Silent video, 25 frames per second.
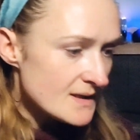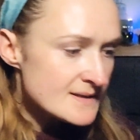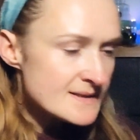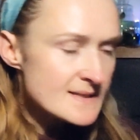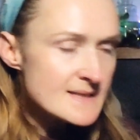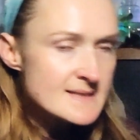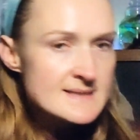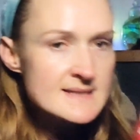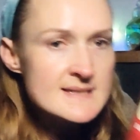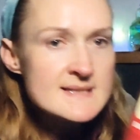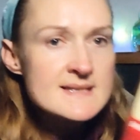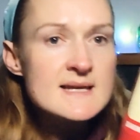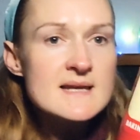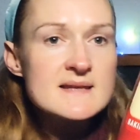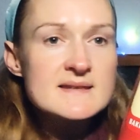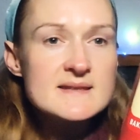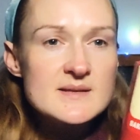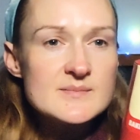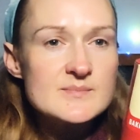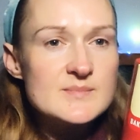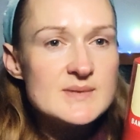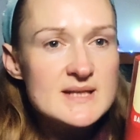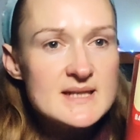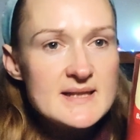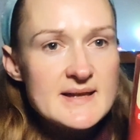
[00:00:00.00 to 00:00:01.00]
this is
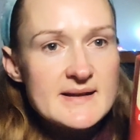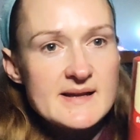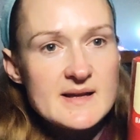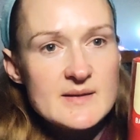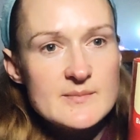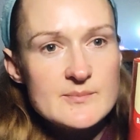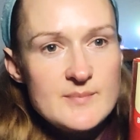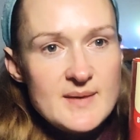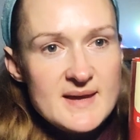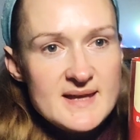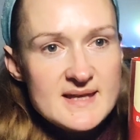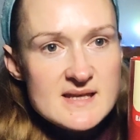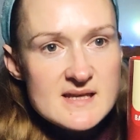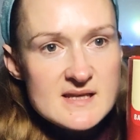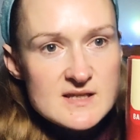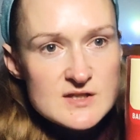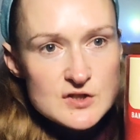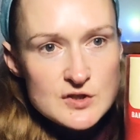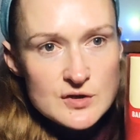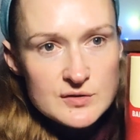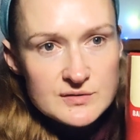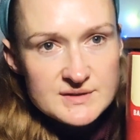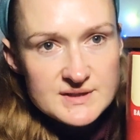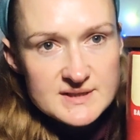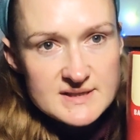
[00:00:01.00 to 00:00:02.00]
gonna be like a baking
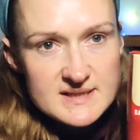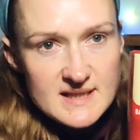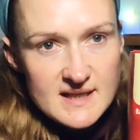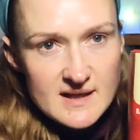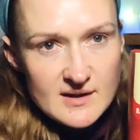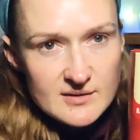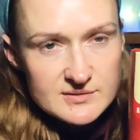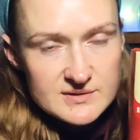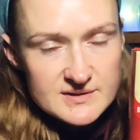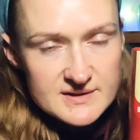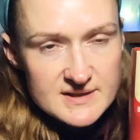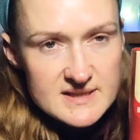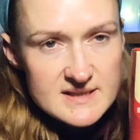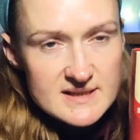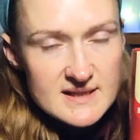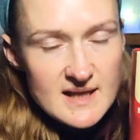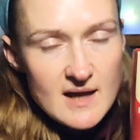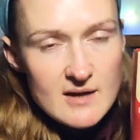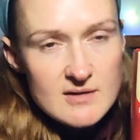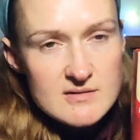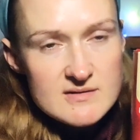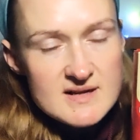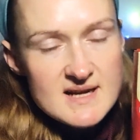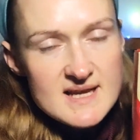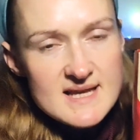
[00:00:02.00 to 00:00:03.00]
soda deodorant.
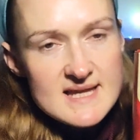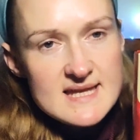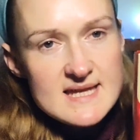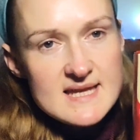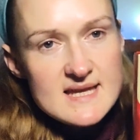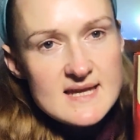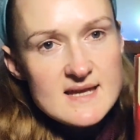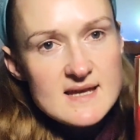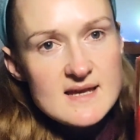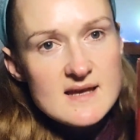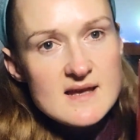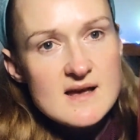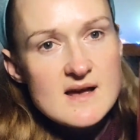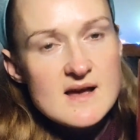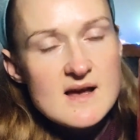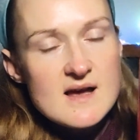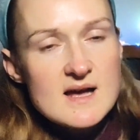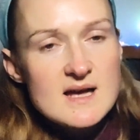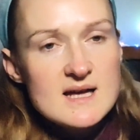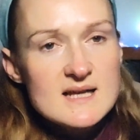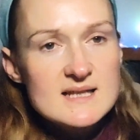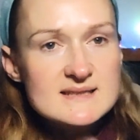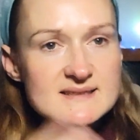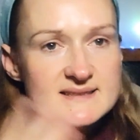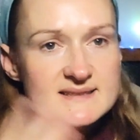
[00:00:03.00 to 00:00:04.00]
I already
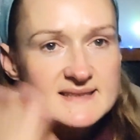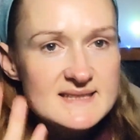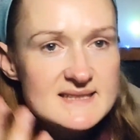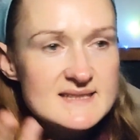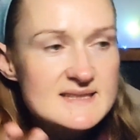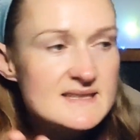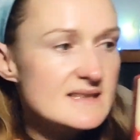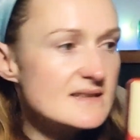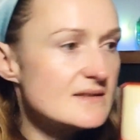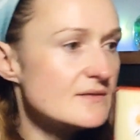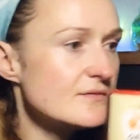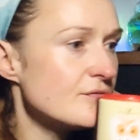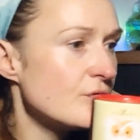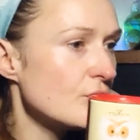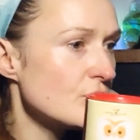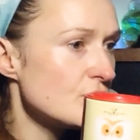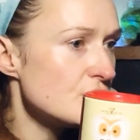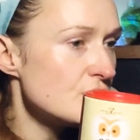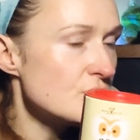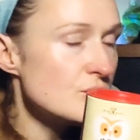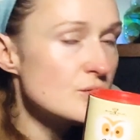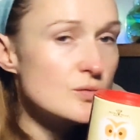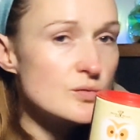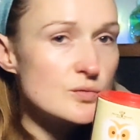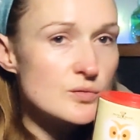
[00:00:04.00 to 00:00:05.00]
did it for
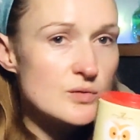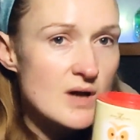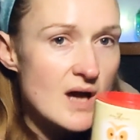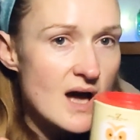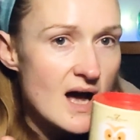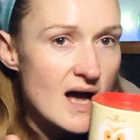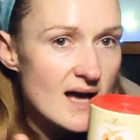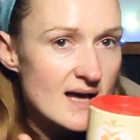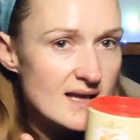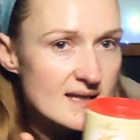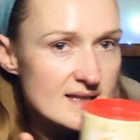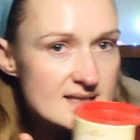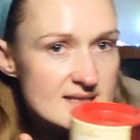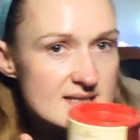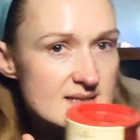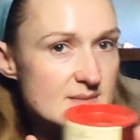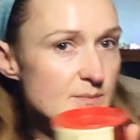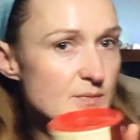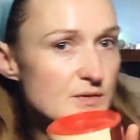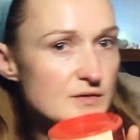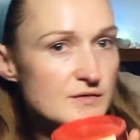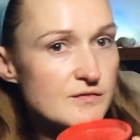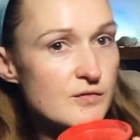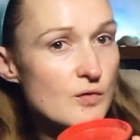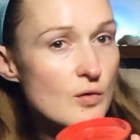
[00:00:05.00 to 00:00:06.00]
you guys
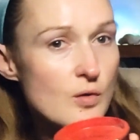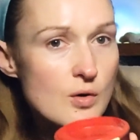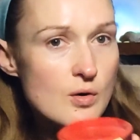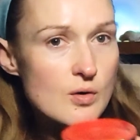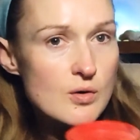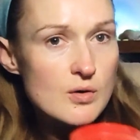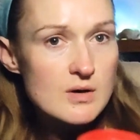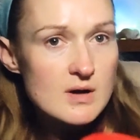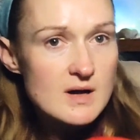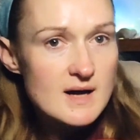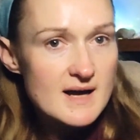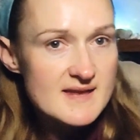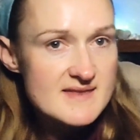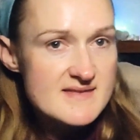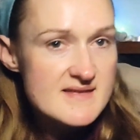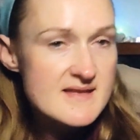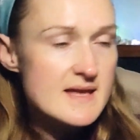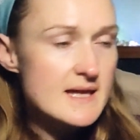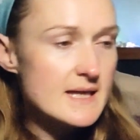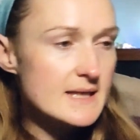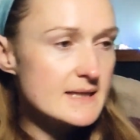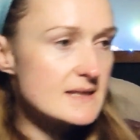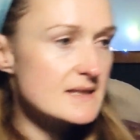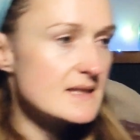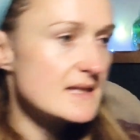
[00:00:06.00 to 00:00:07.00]
before, I
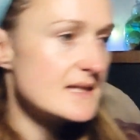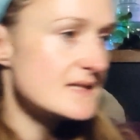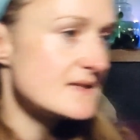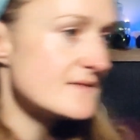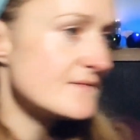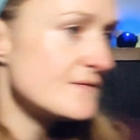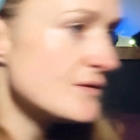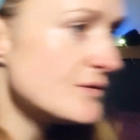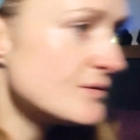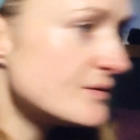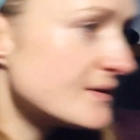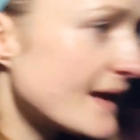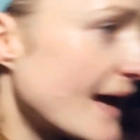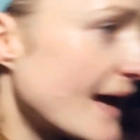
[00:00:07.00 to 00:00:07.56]
think at least few